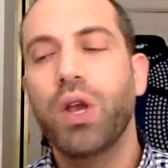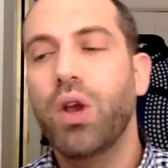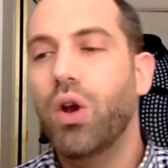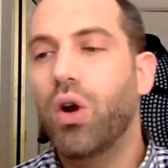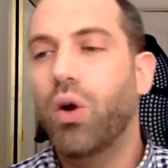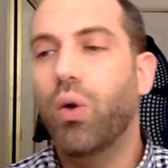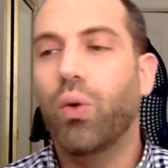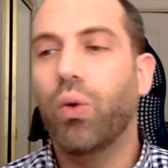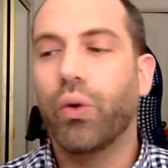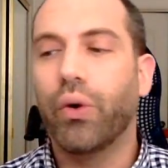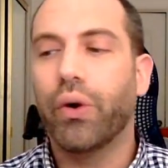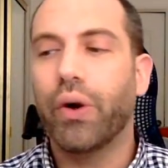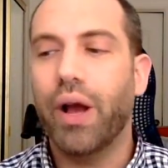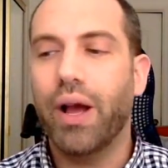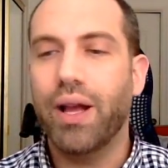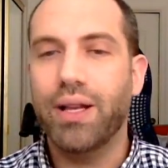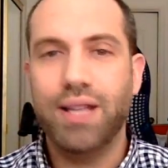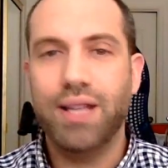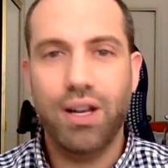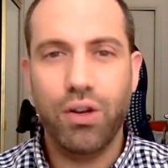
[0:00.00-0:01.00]
Or
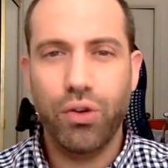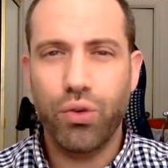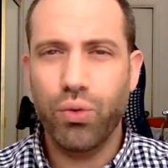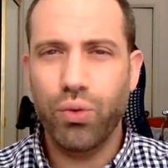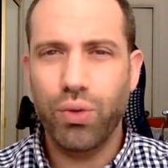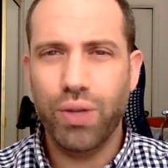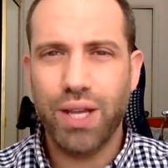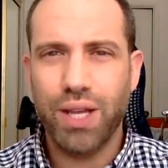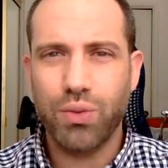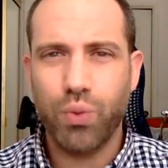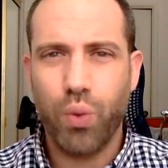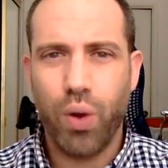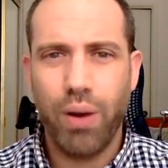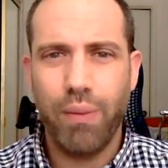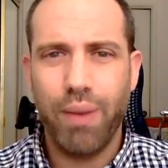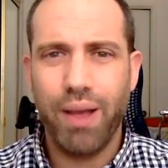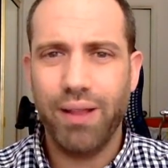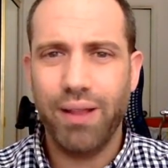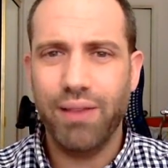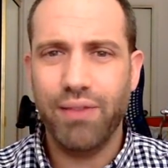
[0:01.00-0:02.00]
Dana Gould has one
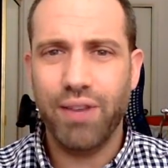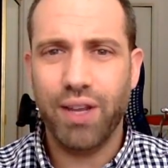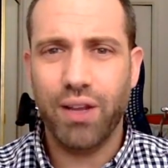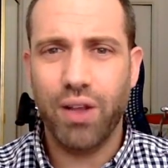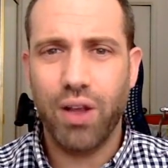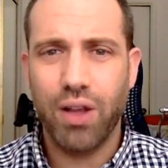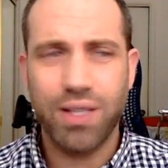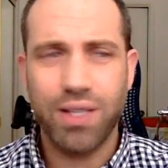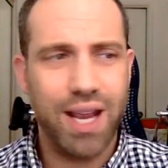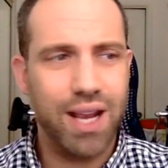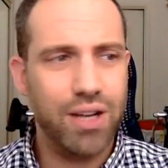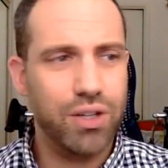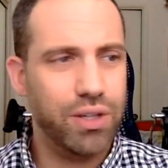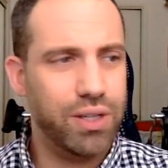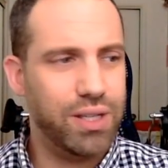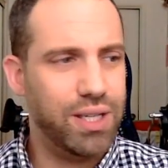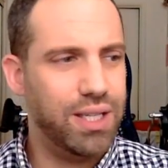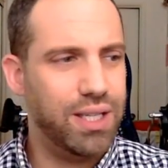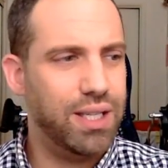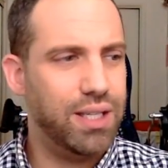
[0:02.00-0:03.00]
about living in Los
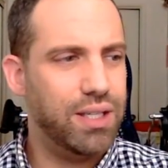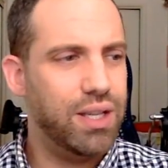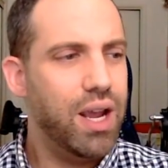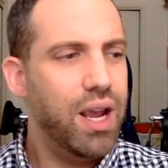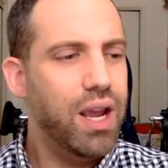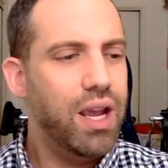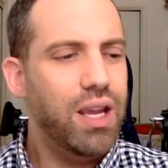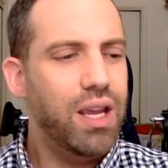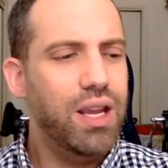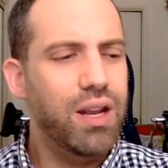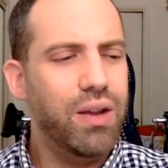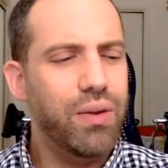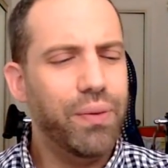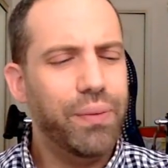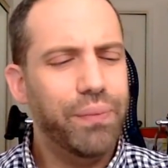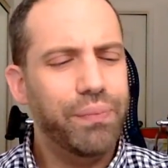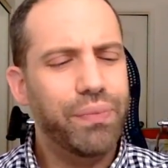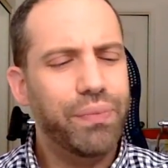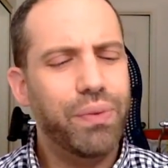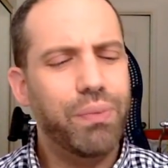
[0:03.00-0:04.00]
Angeles. He says,
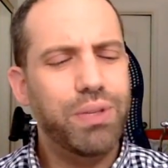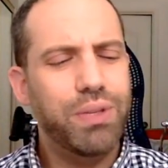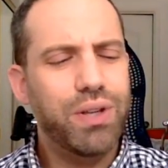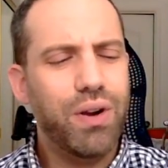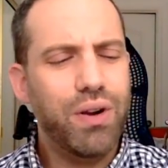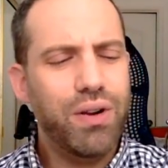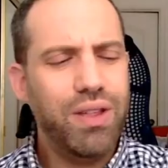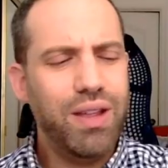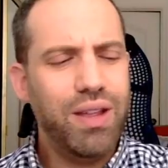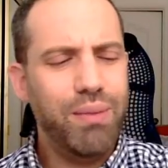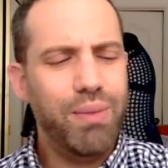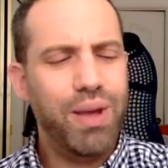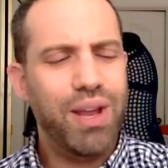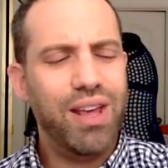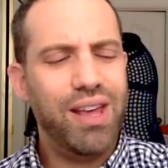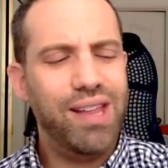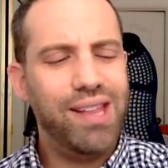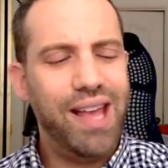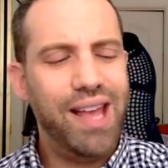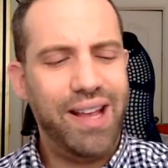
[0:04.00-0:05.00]
the bizarre thing about
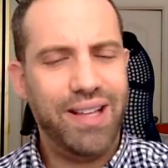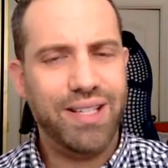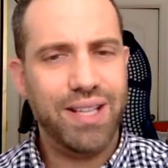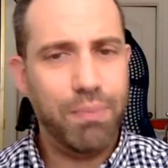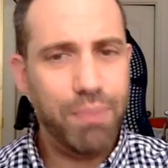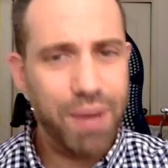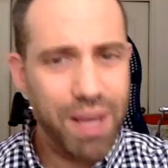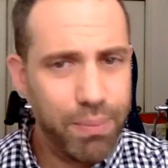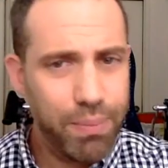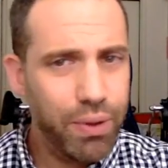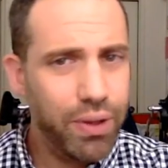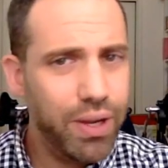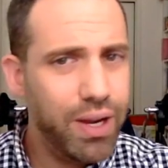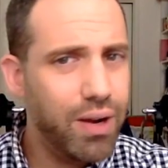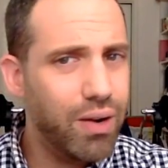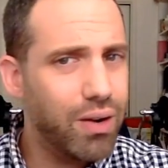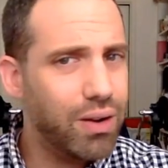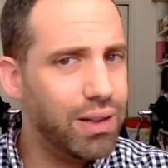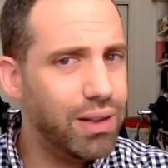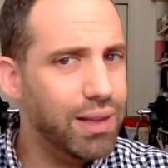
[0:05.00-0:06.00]
LA is that people here
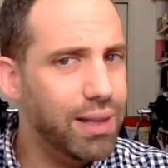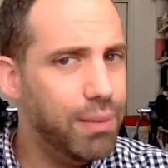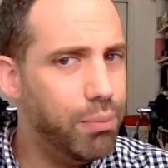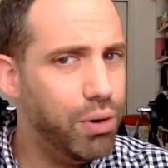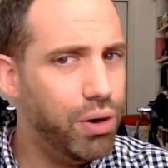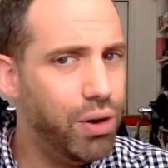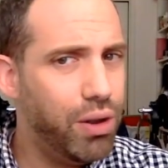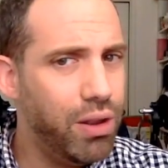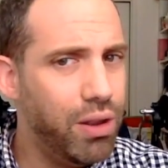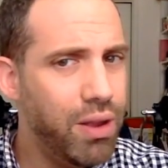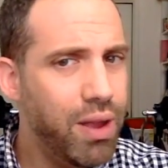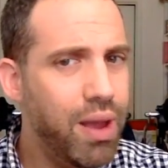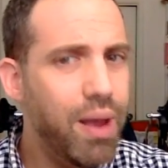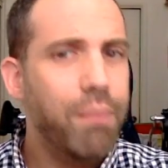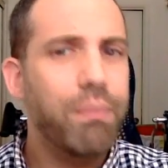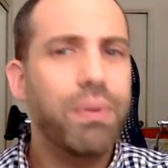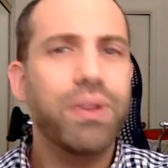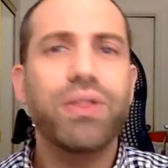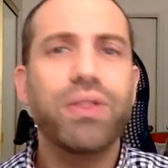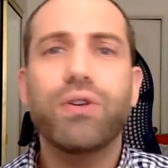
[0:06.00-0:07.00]
are liberal,
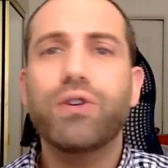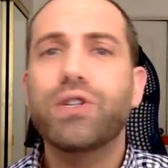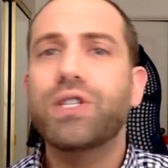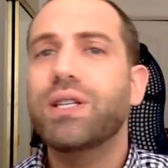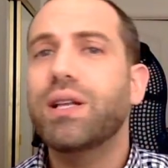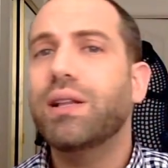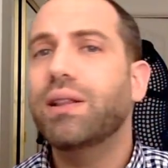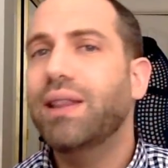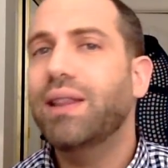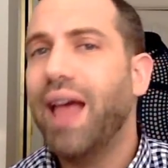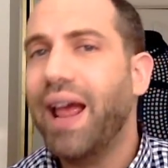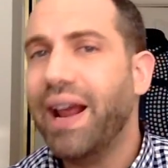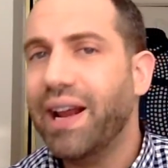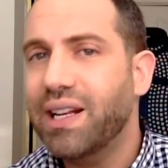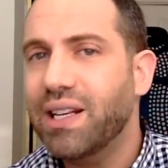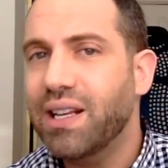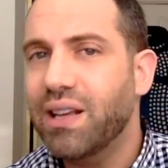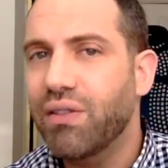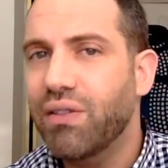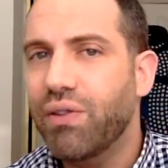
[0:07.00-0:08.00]
but they're
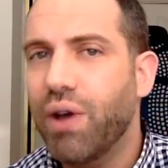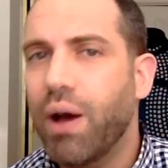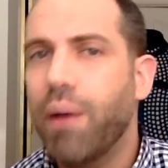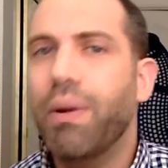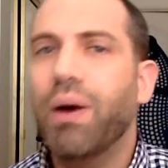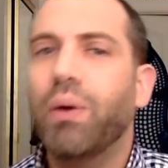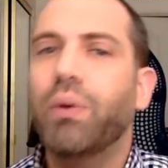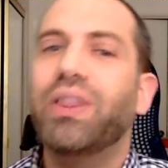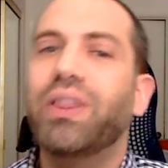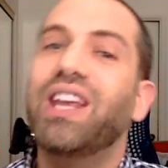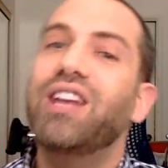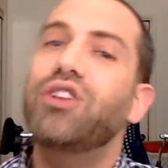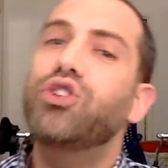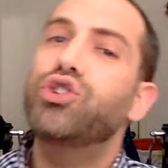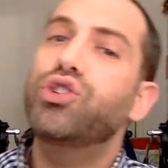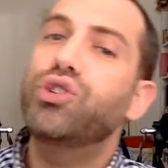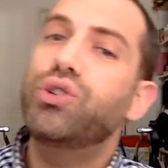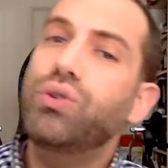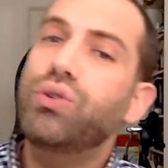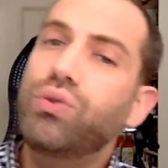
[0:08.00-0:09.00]
selective about what they
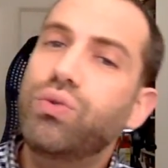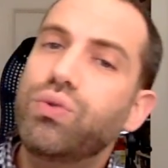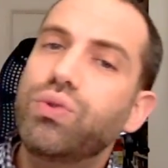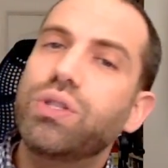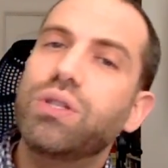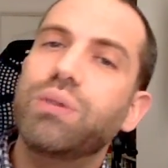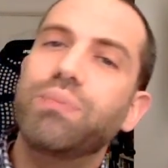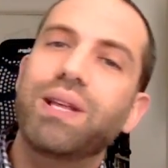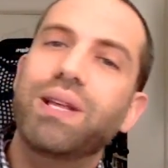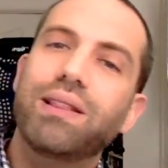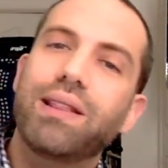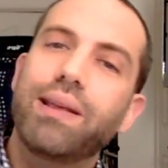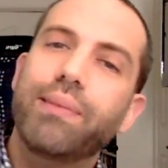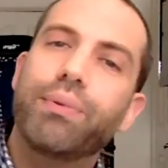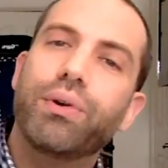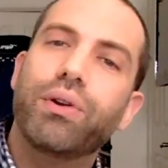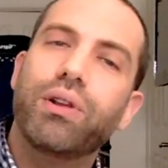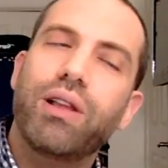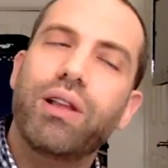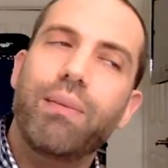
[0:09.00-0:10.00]
choose to be
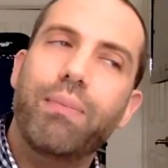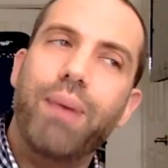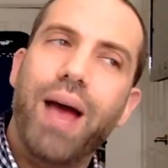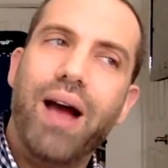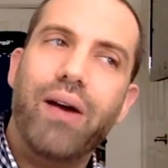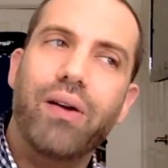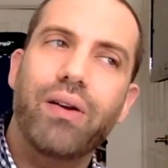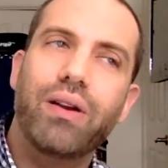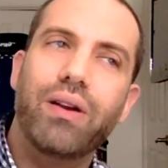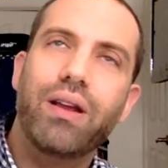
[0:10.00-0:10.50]
liberal about.